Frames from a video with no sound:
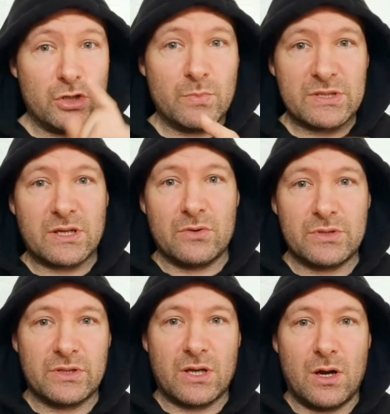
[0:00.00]
you must go to
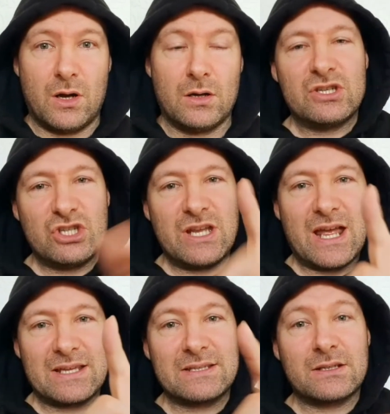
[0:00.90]
the car. She
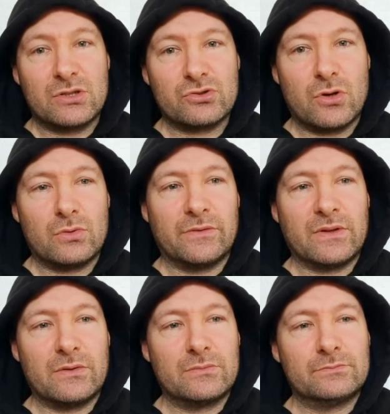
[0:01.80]
has control of
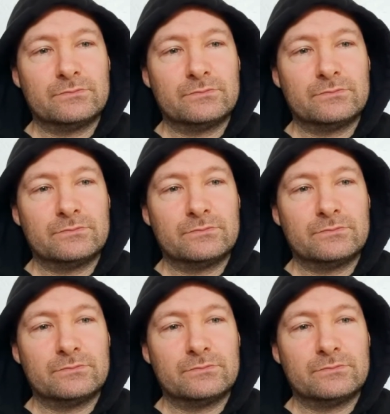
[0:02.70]
you.